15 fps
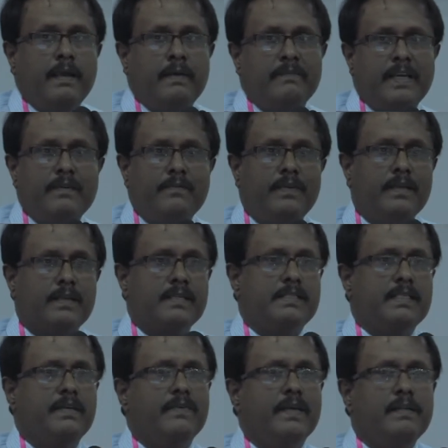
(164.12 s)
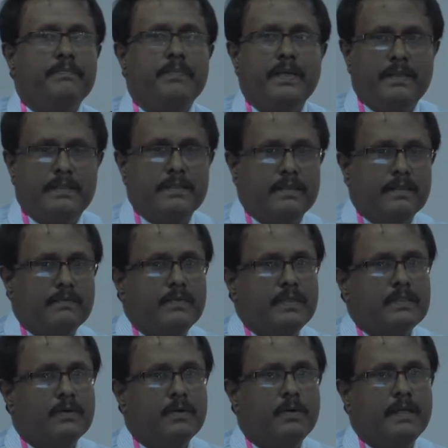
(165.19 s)
When we receive any patient
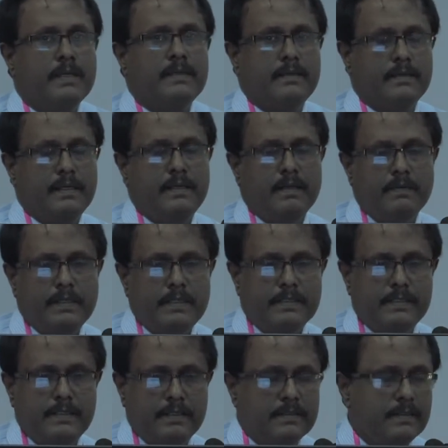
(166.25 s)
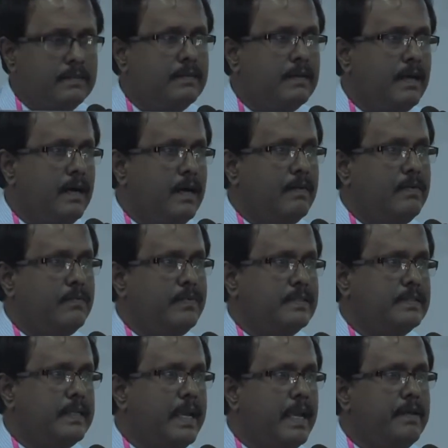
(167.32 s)
with chronic renal disease, our
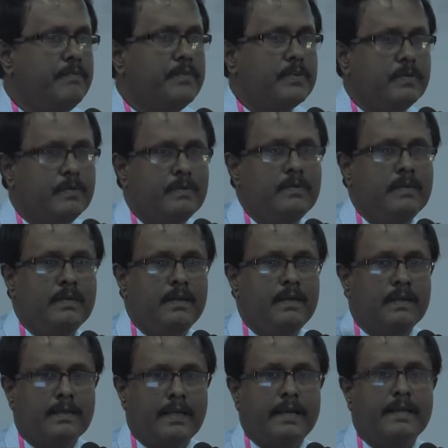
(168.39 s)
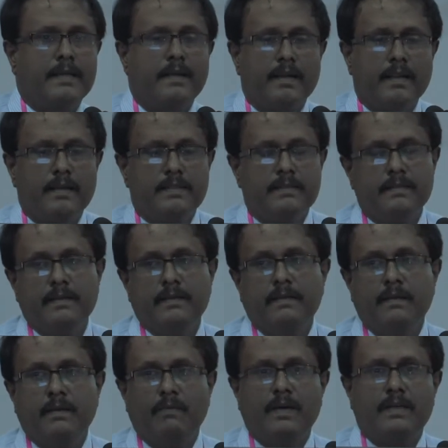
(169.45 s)
first aim to categorize
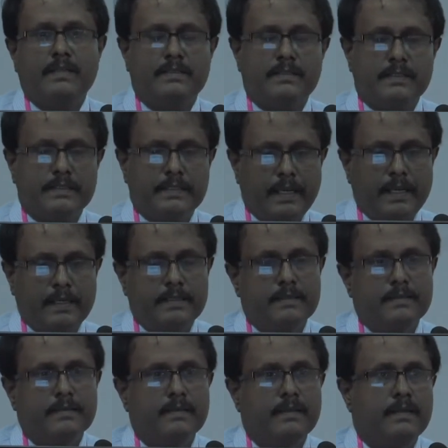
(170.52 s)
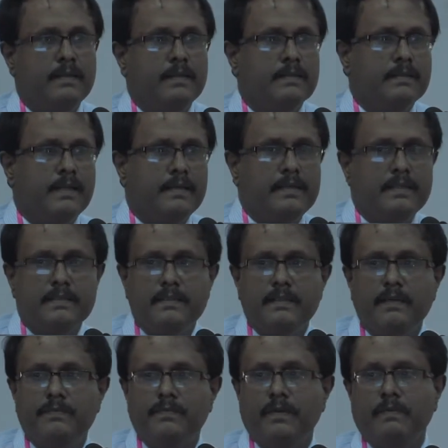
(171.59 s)
what is the stage, that is
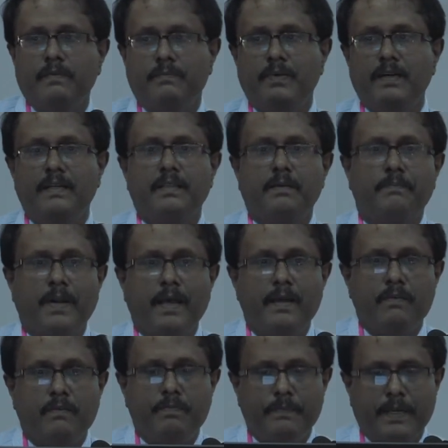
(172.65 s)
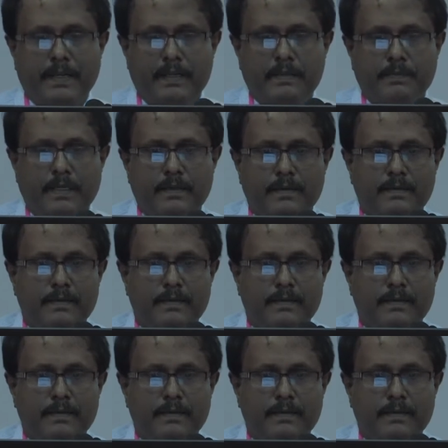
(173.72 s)
give further plan of management.